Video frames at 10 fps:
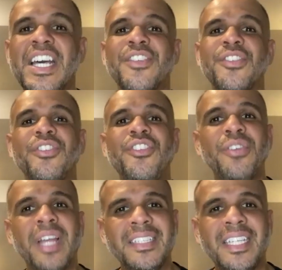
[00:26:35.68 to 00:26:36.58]
So did
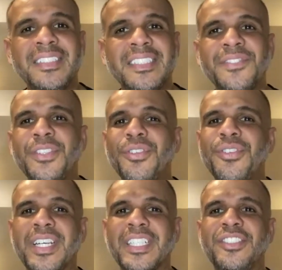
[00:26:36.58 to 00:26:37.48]
you like the interview,
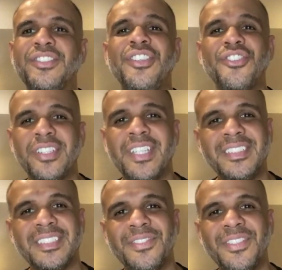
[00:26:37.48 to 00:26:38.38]
Suraj? Did you enjoy the
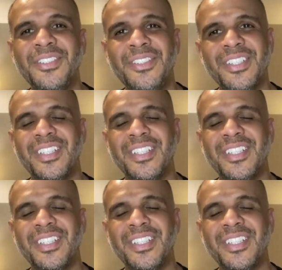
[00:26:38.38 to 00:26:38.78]
interview?